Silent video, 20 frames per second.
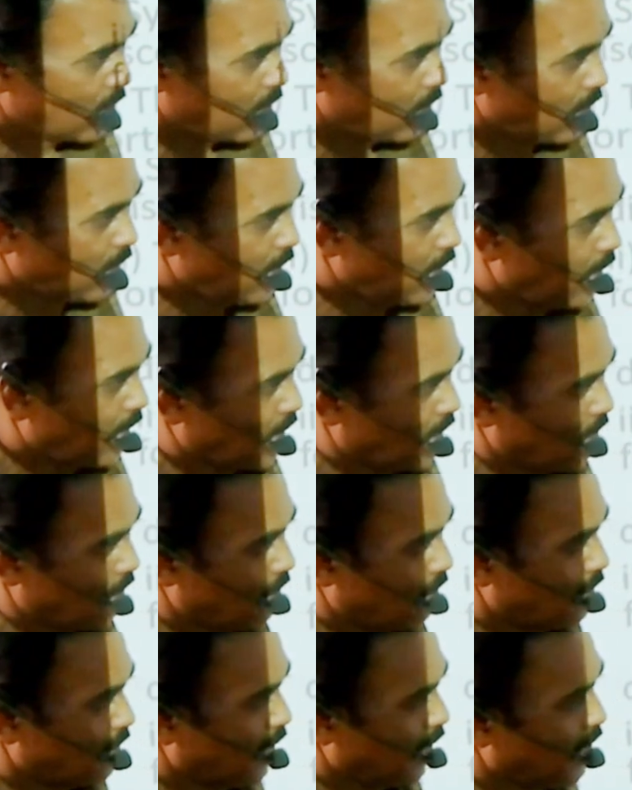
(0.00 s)

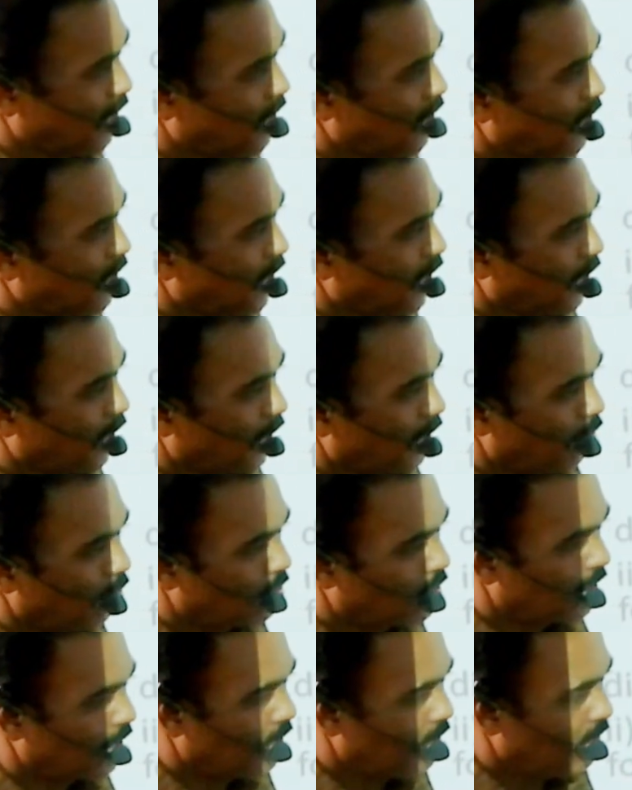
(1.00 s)
ligand. Then
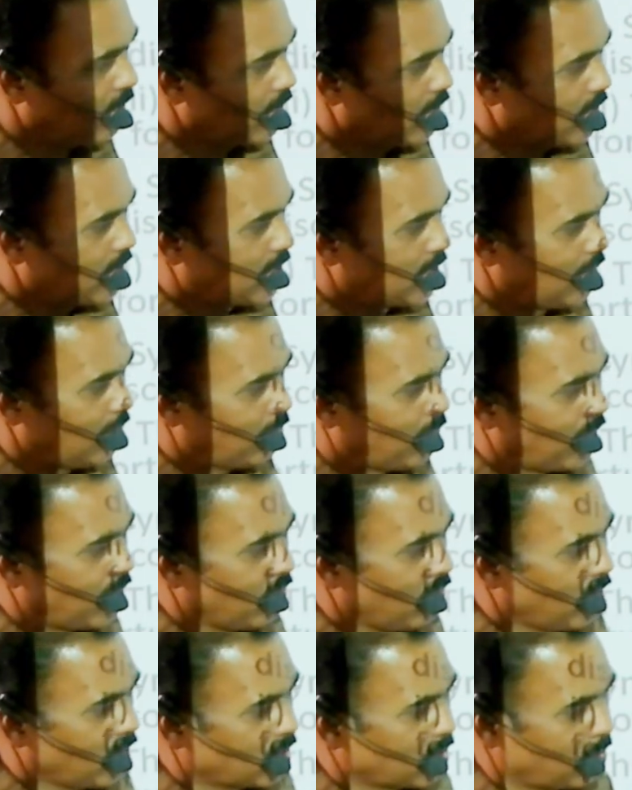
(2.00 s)
nickelocene,
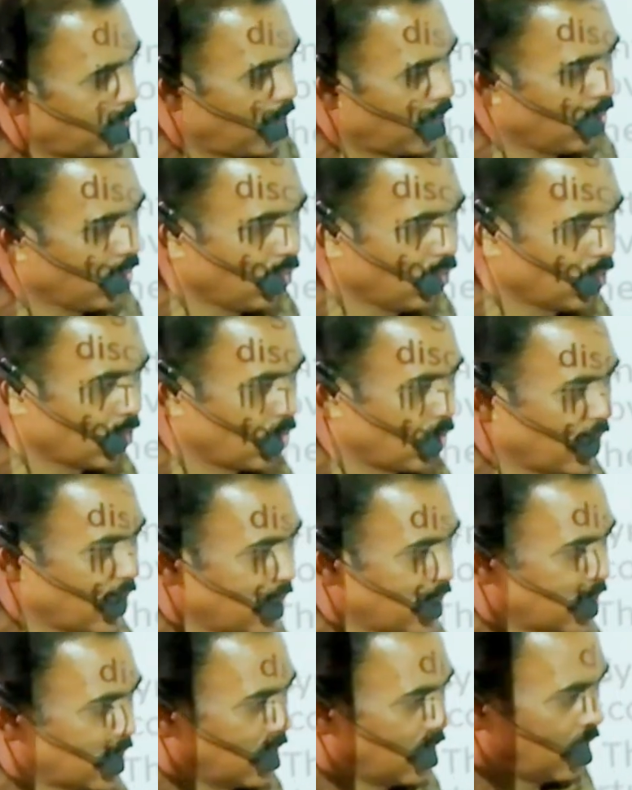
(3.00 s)
C5H5
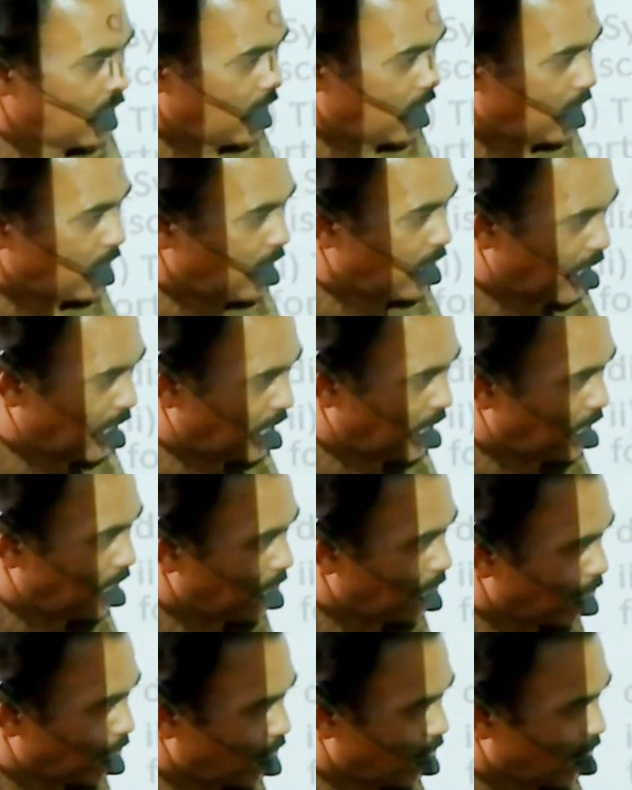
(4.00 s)
twice Ni,
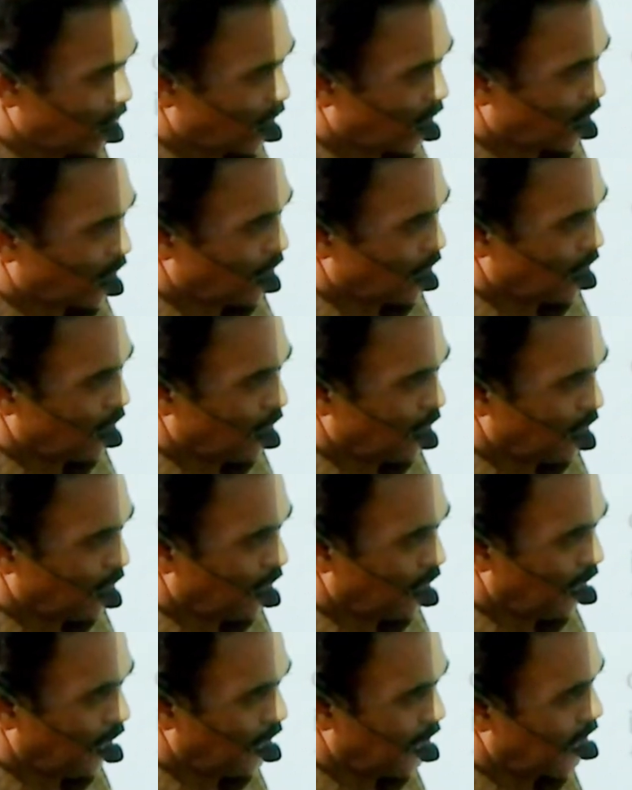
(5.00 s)

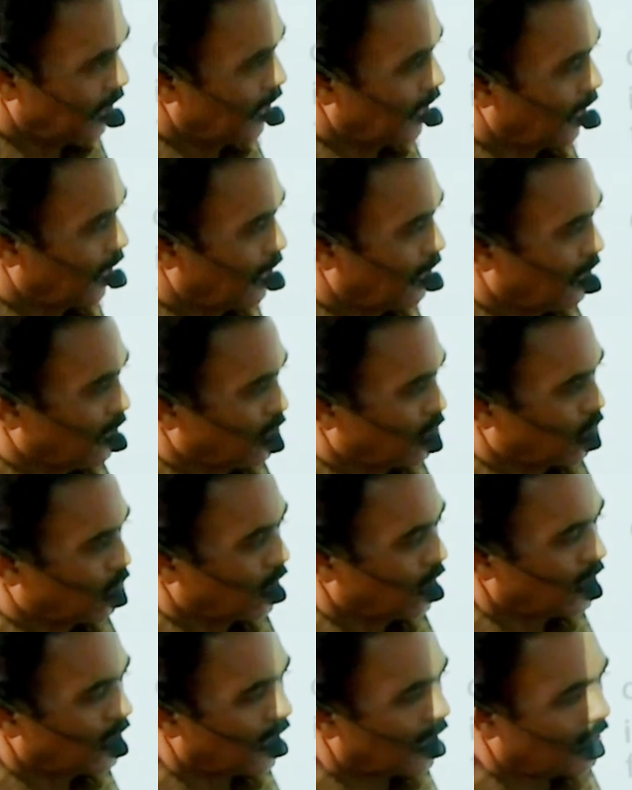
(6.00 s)
etc. So
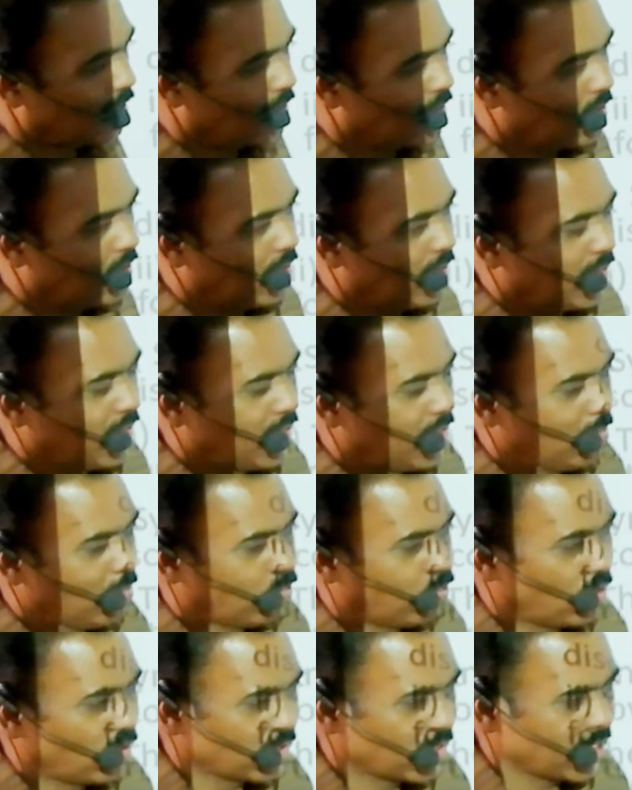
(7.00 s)
these are the
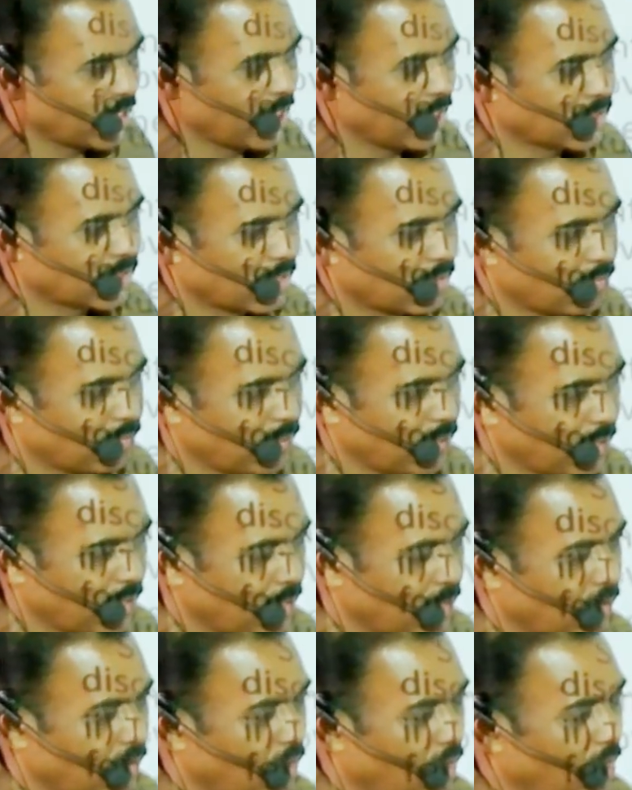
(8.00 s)
important
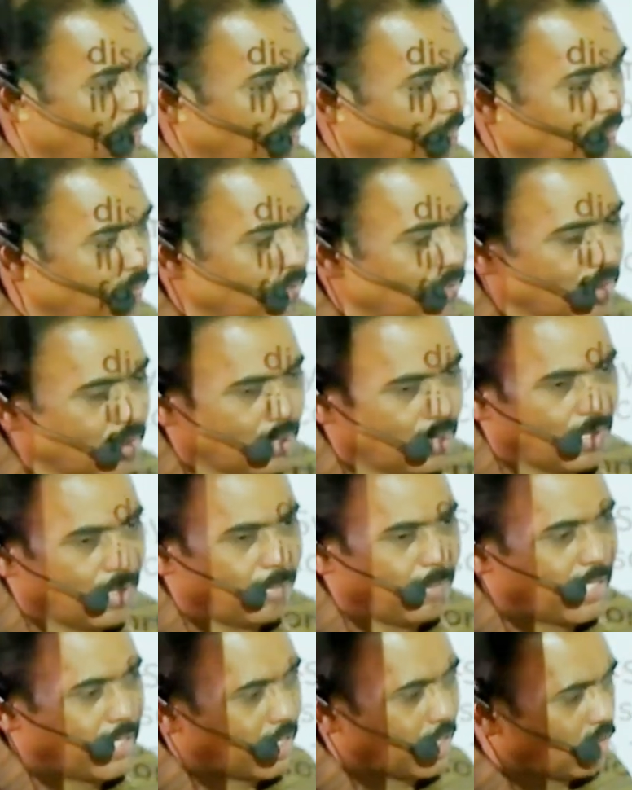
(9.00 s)
example of
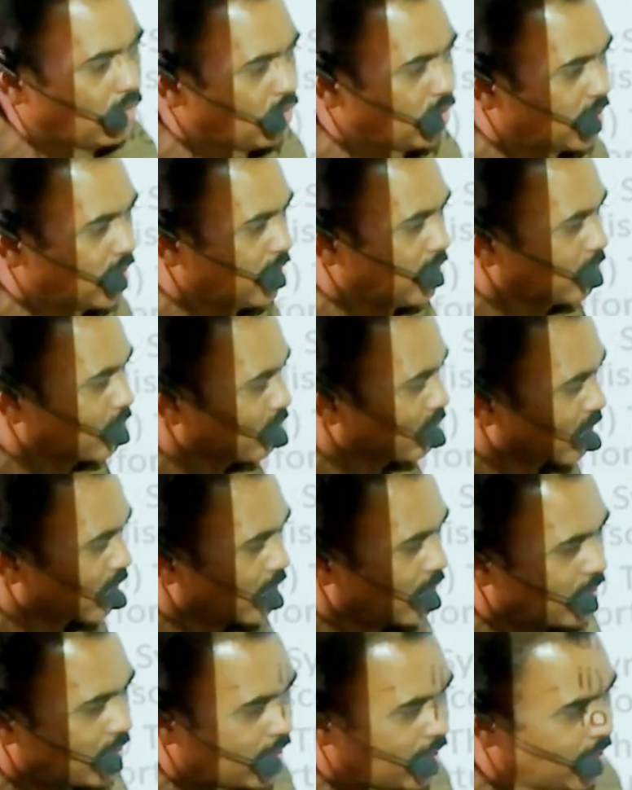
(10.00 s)
metallocene,
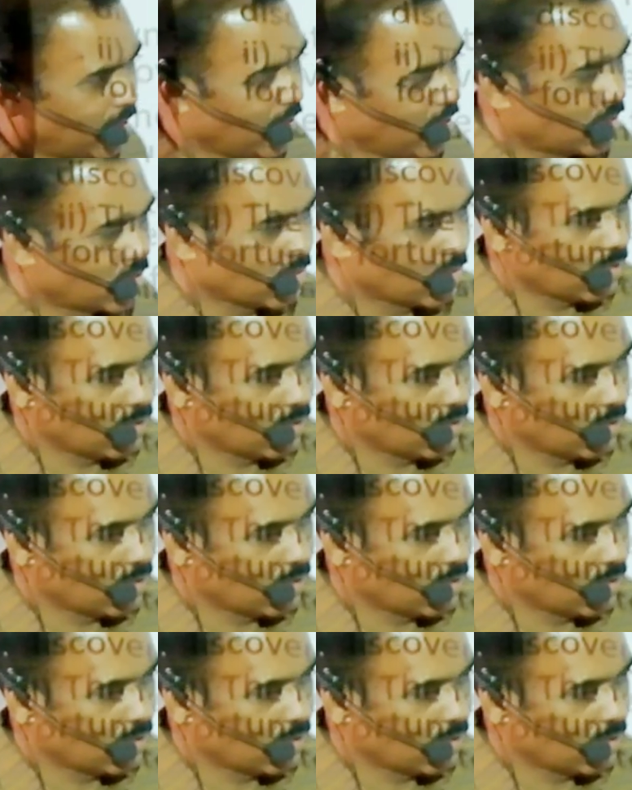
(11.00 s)
that is